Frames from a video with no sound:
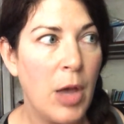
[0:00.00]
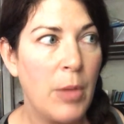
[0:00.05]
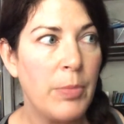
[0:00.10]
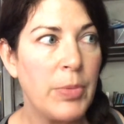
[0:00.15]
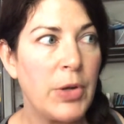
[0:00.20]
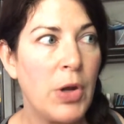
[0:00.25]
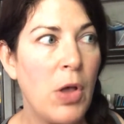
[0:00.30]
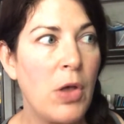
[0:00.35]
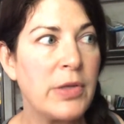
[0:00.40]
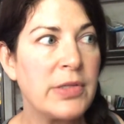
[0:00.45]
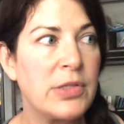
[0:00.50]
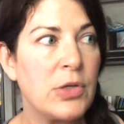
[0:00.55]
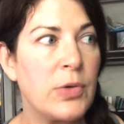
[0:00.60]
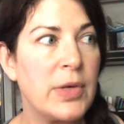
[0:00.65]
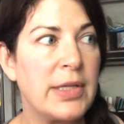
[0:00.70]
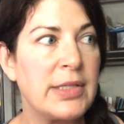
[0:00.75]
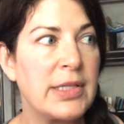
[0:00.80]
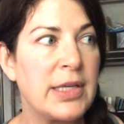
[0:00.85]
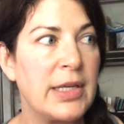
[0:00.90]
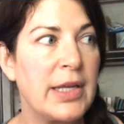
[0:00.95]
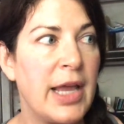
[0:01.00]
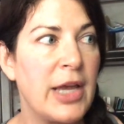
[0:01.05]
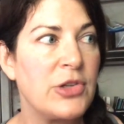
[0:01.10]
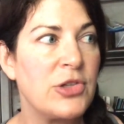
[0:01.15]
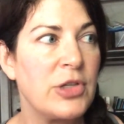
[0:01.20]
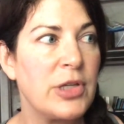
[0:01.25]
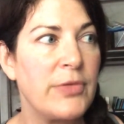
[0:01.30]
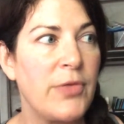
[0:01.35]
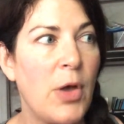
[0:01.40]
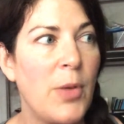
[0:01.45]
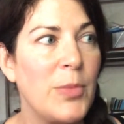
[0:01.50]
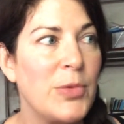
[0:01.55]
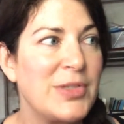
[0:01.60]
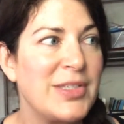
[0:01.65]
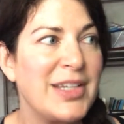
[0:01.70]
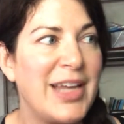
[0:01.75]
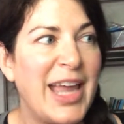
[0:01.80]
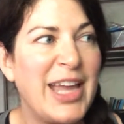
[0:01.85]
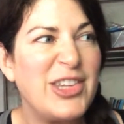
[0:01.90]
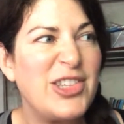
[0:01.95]
but also his connection of
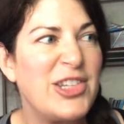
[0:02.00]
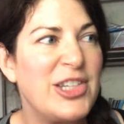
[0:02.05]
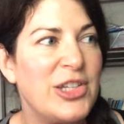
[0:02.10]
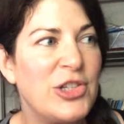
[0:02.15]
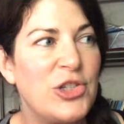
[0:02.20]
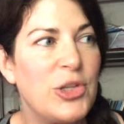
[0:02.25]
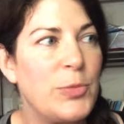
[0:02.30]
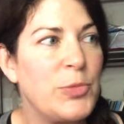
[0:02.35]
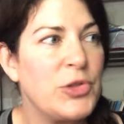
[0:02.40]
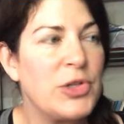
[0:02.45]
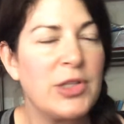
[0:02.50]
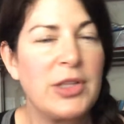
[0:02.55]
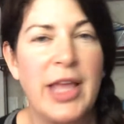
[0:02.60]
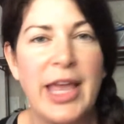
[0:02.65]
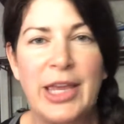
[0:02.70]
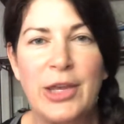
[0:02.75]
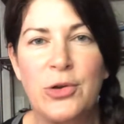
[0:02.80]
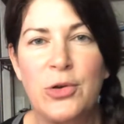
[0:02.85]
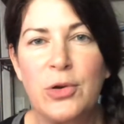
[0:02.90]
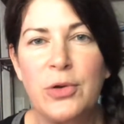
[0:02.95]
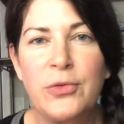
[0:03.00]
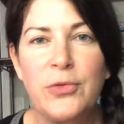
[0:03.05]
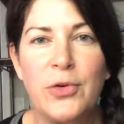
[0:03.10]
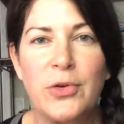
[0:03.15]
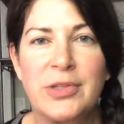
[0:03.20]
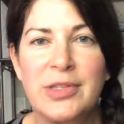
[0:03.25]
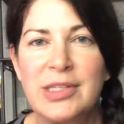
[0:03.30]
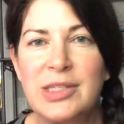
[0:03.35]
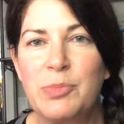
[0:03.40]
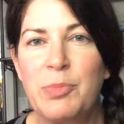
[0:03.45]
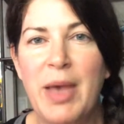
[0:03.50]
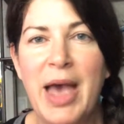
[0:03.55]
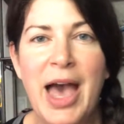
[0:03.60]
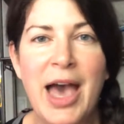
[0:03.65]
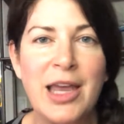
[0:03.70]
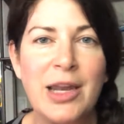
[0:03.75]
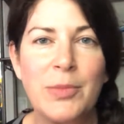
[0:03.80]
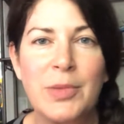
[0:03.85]
almost an ancient Egyptian, like good versus bad.